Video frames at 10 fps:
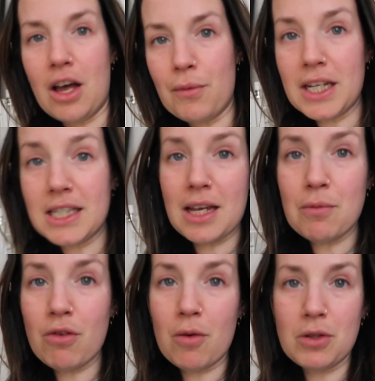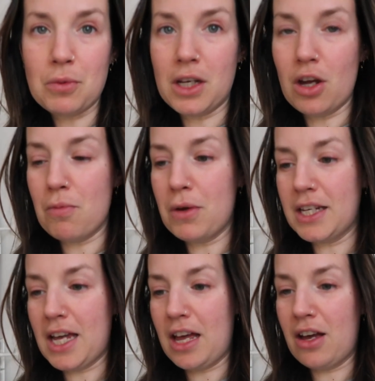And we can set more up as we go.
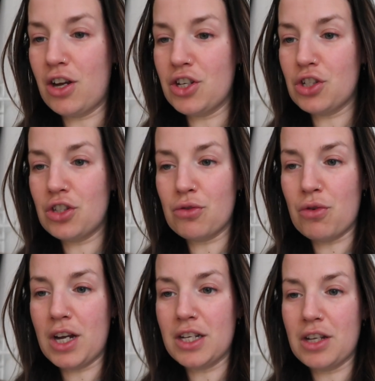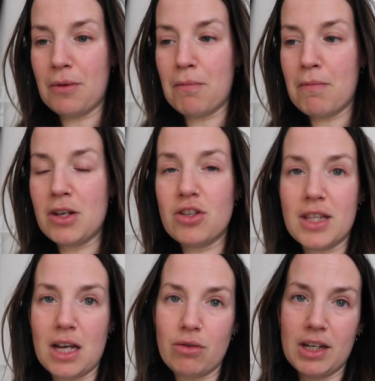But yeah, I just thought I'd
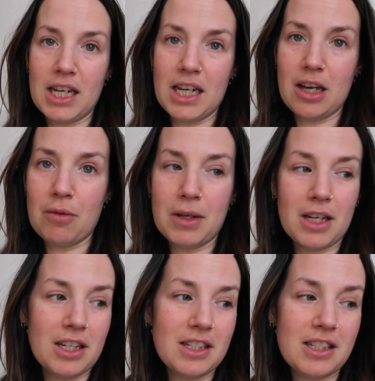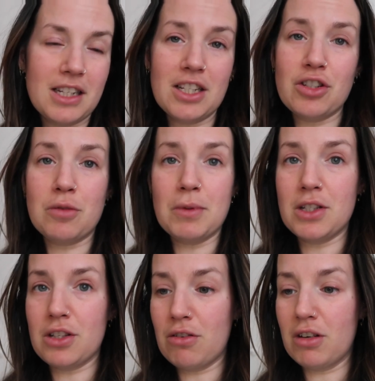mention that one here, because it's just
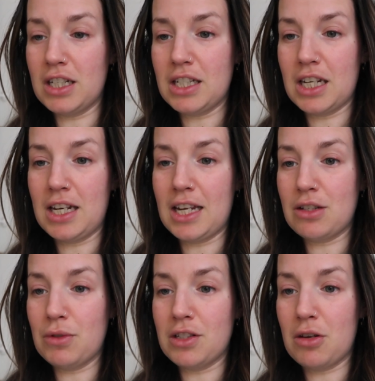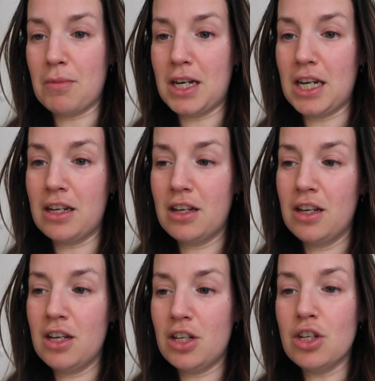been so nice to connect with so many
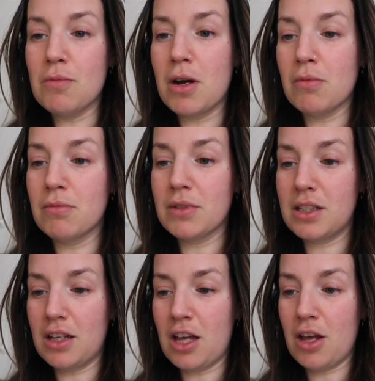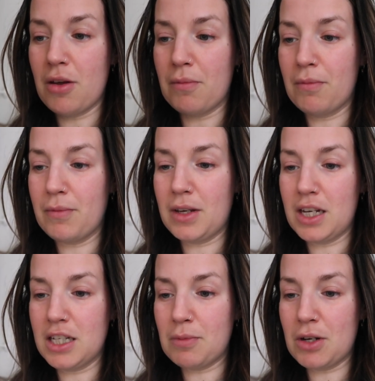new mums. And
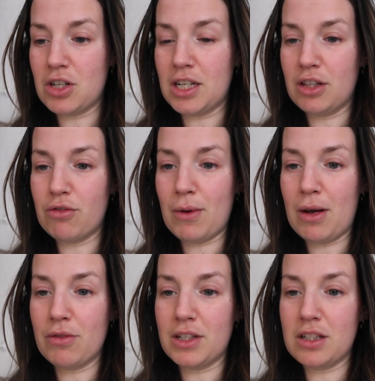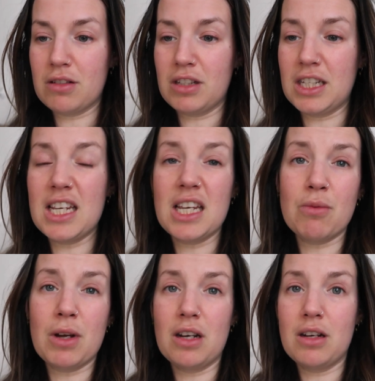especially throughout this
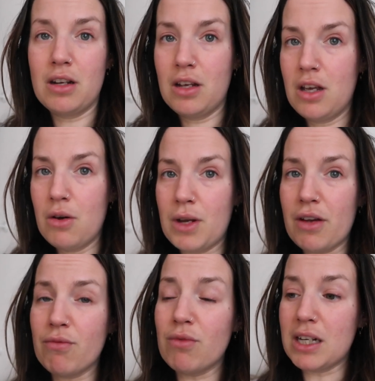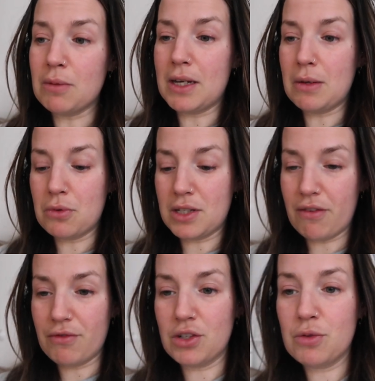year when we haven't really been able to
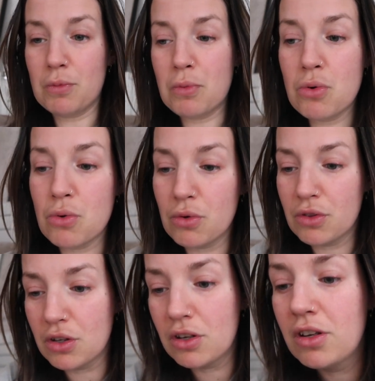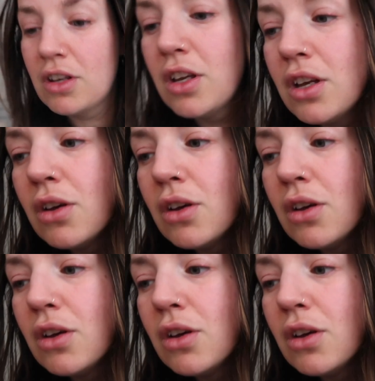have the support that